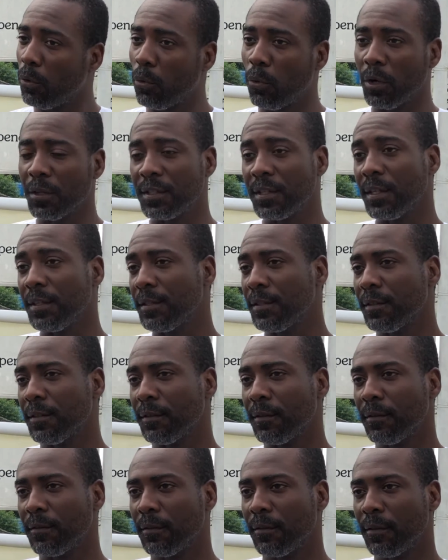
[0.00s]
Was it?
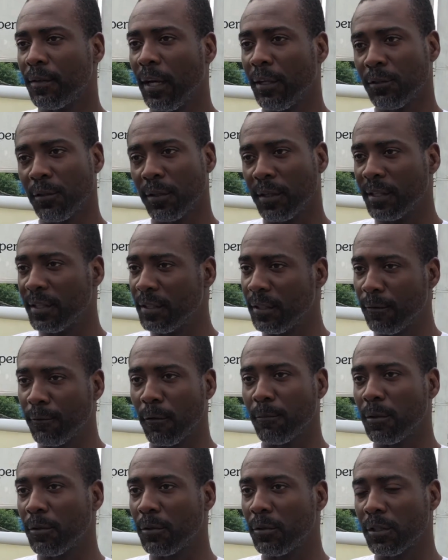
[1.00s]
As you can see
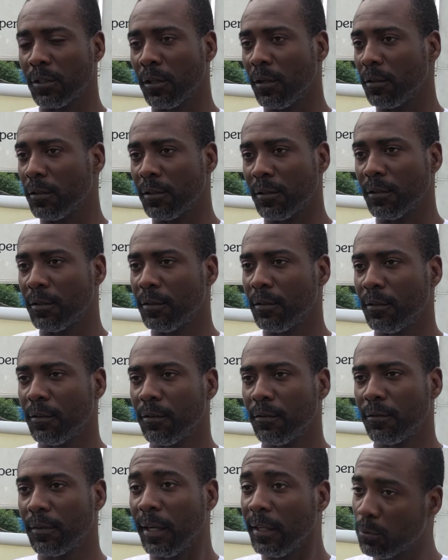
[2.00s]
from the result.
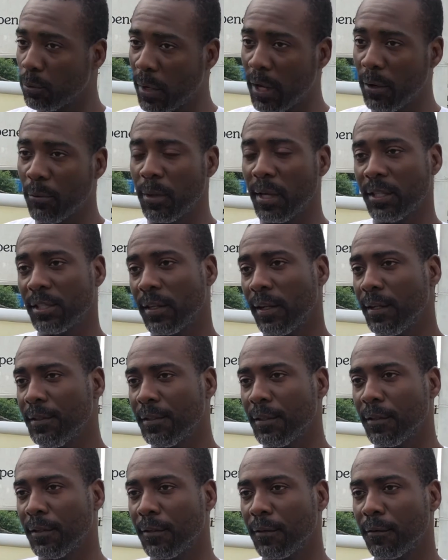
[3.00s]
That's why we are
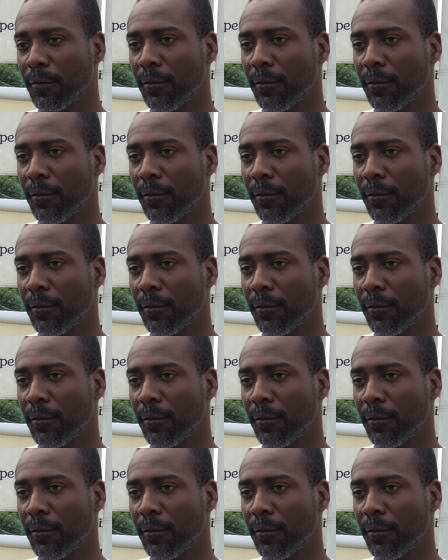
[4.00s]
challenging.